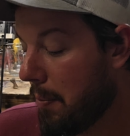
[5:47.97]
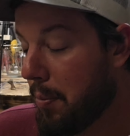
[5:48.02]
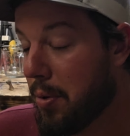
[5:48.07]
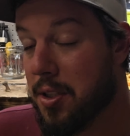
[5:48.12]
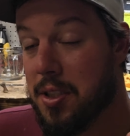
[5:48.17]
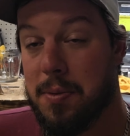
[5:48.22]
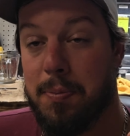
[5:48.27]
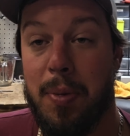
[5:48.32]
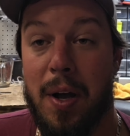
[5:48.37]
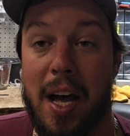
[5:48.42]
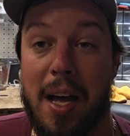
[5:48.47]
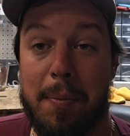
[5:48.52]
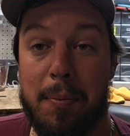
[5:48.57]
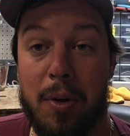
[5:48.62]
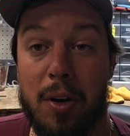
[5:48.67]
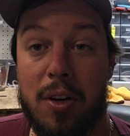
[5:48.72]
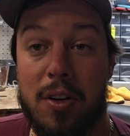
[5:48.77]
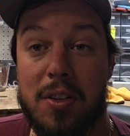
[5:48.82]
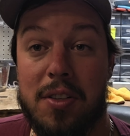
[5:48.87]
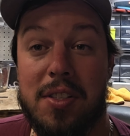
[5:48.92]
puts pot
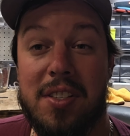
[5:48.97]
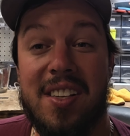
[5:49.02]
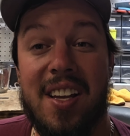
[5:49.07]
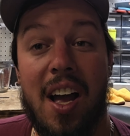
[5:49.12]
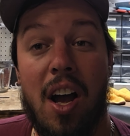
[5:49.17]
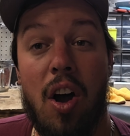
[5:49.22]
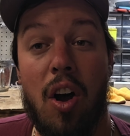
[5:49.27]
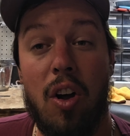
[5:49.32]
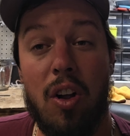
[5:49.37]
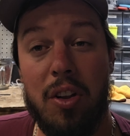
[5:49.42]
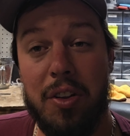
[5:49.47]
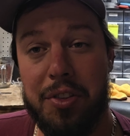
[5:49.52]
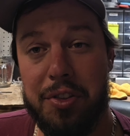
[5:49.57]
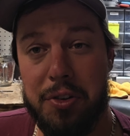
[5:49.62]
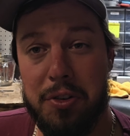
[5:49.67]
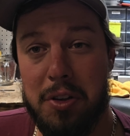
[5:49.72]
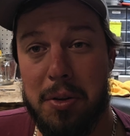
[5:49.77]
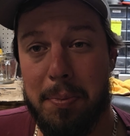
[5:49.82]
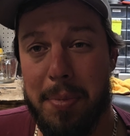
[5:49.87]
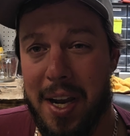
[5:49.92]
marks all
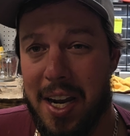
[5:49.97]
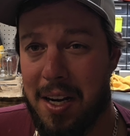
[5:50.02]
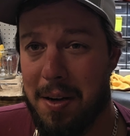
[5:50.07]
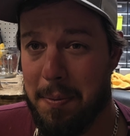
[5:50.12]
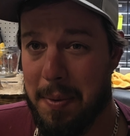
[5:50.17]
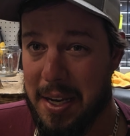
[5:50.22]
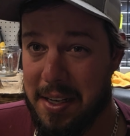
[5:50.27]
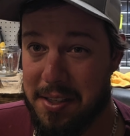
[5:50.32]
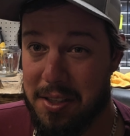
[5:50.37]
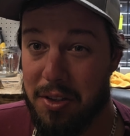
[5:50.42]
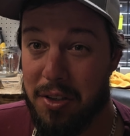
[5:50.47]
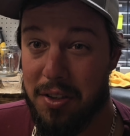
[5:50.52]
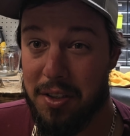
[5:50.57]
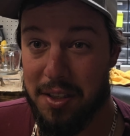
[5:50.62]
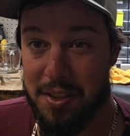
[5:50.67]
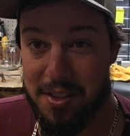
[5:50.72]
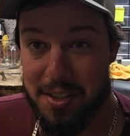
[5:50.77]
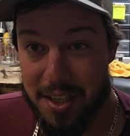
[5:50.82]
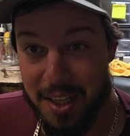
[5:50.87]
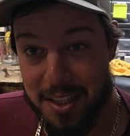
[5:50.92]
through the bait and makes it look
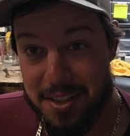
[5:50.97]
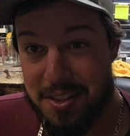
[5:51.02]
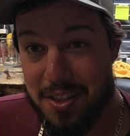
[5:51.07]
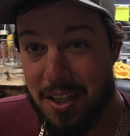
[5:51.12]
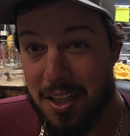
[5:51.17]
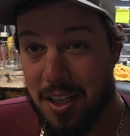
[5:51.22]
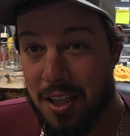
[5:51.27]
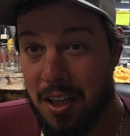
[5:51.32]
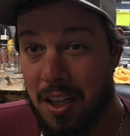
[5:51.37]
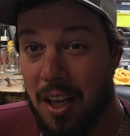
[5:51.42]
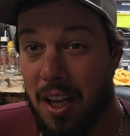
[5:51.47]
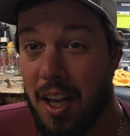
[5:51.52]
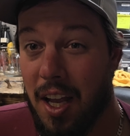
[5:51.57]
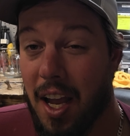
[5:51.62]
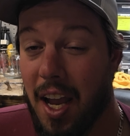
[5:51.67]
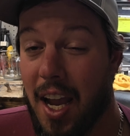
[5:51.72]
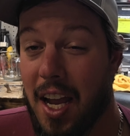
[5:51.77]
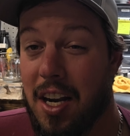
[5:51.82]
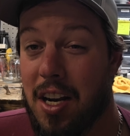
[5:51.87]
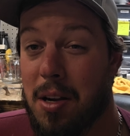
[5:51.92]
disgusting.
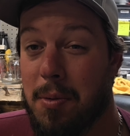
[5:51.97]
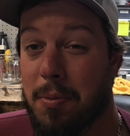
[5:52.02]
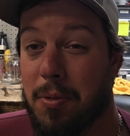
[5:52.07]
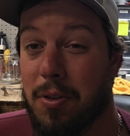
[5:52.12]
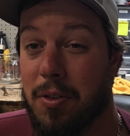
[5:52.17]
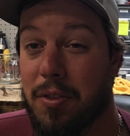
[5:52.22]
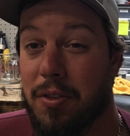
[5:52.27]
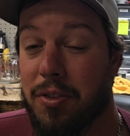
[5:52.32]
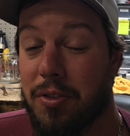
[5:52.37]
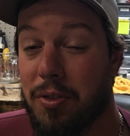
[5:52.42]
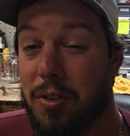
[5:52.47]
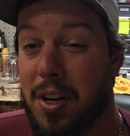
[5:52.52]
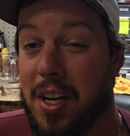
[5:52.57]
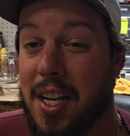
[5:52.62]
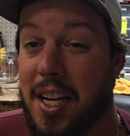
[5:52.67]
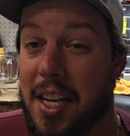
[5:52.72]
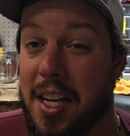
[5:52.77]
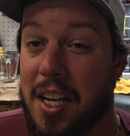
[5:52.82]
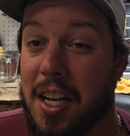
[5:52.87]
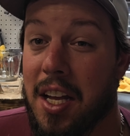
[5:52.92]
And number
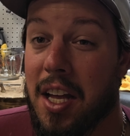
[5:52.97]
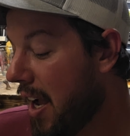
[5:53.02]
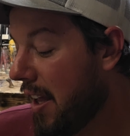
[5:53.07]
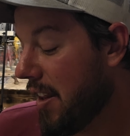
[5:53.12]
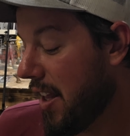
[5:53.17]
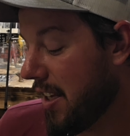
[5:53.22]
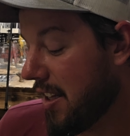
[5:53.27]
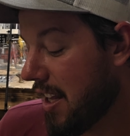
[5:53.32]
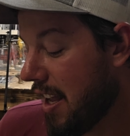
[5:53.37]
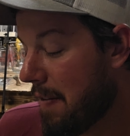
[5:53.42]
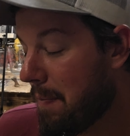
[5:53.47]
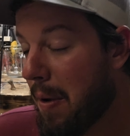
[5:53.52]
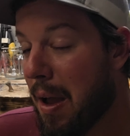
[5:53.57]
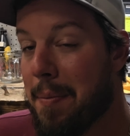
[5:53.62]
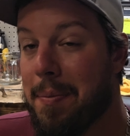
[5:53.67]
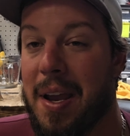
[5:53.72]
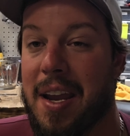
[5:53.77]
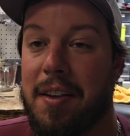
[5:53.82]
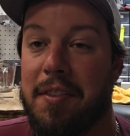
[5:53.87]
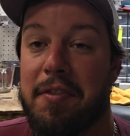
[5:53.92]
3, I like to have my
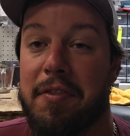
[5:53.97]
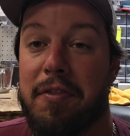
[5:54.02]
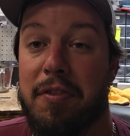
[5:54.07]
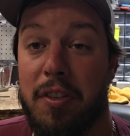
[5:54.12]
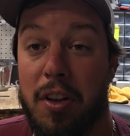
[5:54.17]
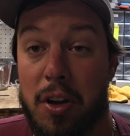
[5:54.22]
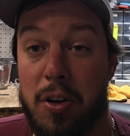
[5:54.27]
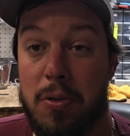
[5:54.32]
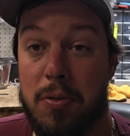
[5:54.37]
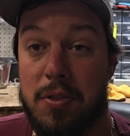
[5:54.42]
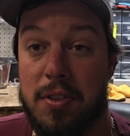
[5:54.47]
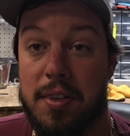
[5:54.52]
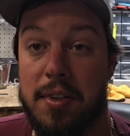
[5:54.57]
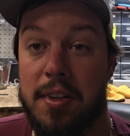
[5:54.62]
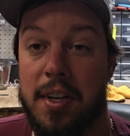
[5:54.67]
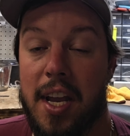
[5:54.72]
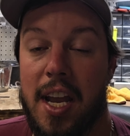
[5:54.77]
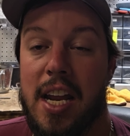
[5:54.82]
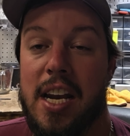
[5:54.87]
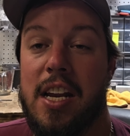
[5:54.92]
bait float,
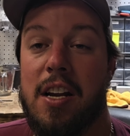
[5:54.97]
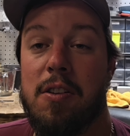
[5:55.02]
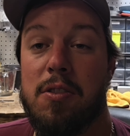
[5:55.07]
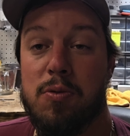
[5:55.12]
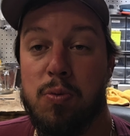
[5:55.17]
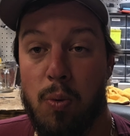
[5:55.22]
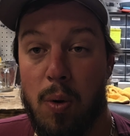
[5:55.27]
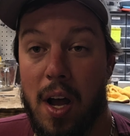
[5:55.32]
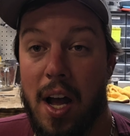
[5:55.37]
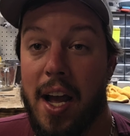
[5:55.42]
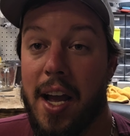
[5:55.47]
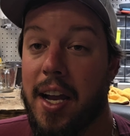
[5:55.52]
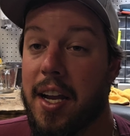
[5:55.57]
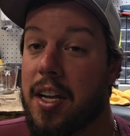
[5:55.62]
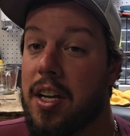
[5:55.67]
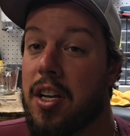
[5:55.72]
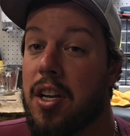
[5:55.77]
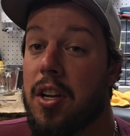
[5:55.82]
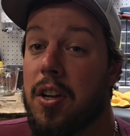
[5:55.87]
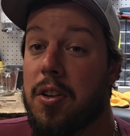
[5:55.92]
and here's why.
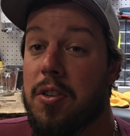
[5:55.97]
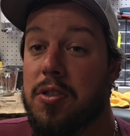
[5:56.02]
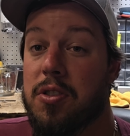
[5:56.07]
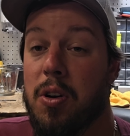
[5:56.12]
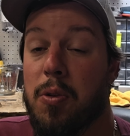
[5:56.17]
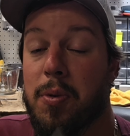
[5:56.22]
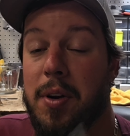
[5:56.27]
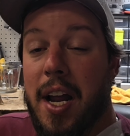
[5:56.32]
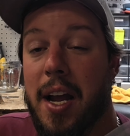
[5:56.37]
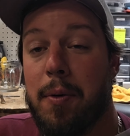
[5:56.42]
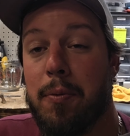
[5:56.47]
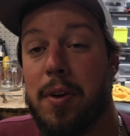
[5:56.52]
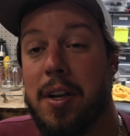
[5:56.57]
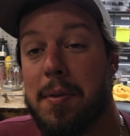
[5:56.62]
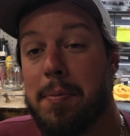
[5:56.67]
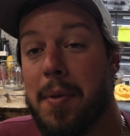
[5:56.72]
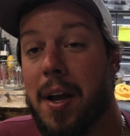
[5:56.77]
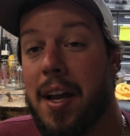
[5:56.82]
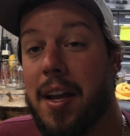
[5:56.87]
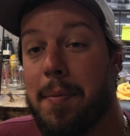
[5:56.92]
So when I
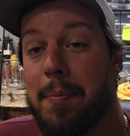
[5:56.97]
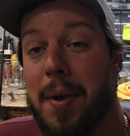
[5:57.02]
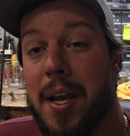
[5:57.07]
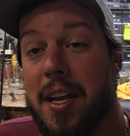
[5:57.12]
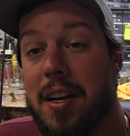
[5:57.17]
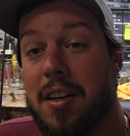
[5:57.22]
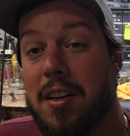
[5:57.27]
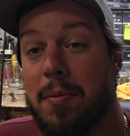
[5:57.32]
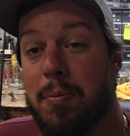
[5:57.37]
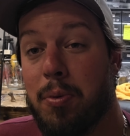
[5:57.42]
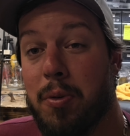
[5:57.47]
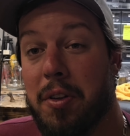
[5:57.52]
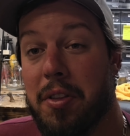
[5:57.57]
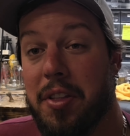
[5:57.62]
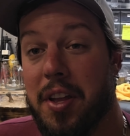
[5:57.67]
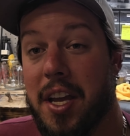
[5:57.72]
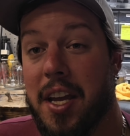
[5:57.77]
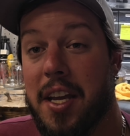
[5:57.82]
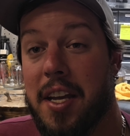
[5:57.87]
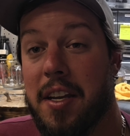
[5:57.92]
rig my bait up with
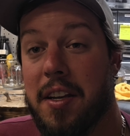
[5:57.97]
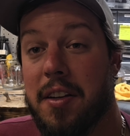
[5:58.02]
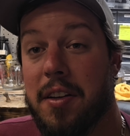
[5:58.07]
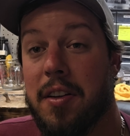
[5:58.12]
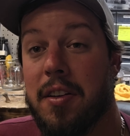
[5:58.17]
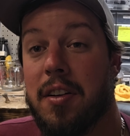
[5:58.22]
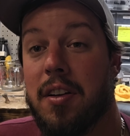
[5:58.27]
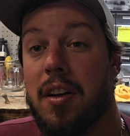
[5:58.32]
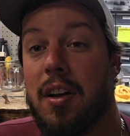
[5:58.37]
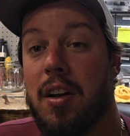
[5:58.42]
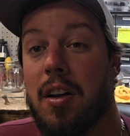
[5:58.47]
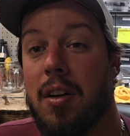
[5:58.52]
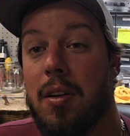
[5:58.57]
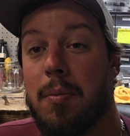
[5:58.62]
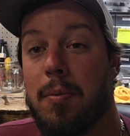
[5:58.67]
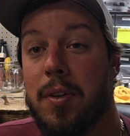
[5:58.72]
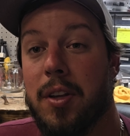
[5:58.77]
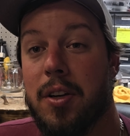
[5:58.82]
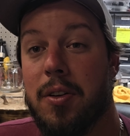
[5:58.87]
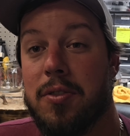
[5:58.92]
a
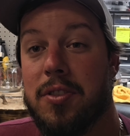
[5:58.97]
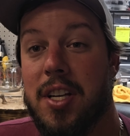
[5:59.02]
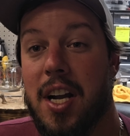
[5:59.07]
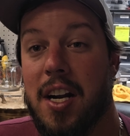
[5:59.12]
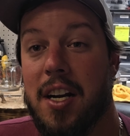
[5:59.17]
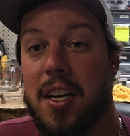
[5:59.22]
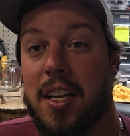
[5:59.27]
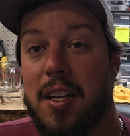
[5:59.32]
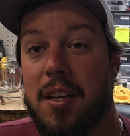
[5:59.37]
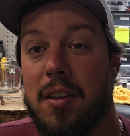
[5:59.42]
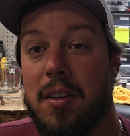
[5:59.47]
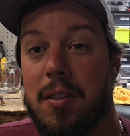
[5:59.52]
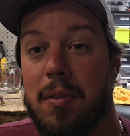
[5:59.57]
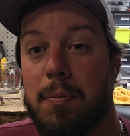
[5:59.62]
little tiny